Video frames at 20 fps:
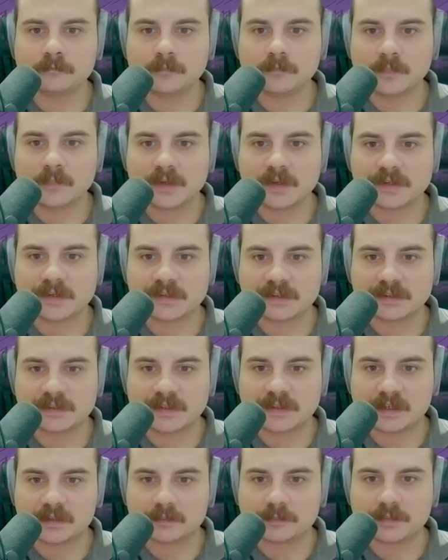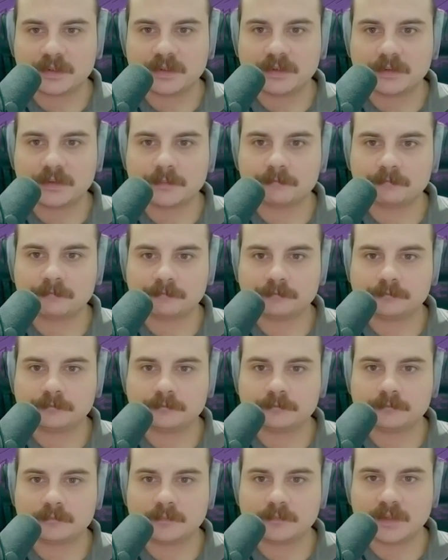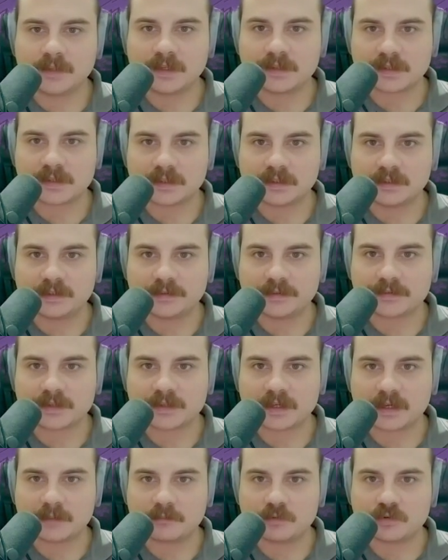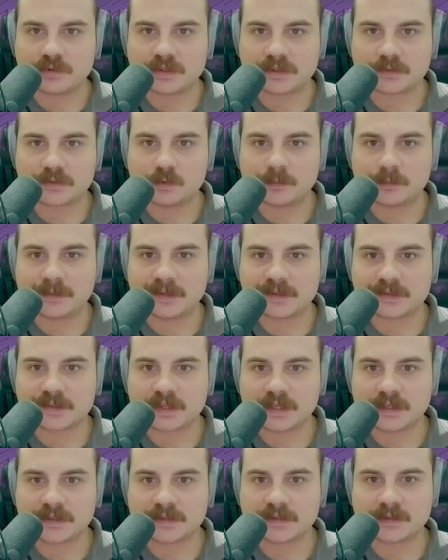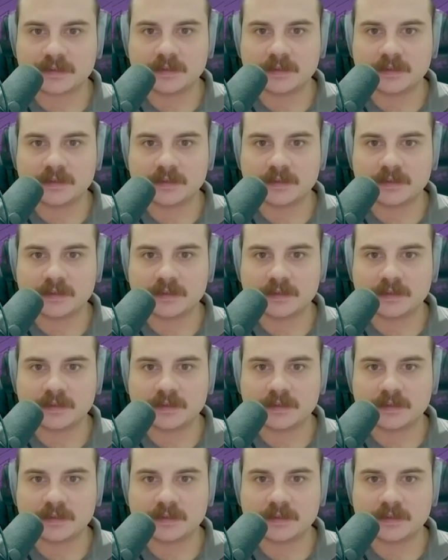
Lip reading: This is the talent build. These are the glyphs that I'm using: Sweeping Strikes,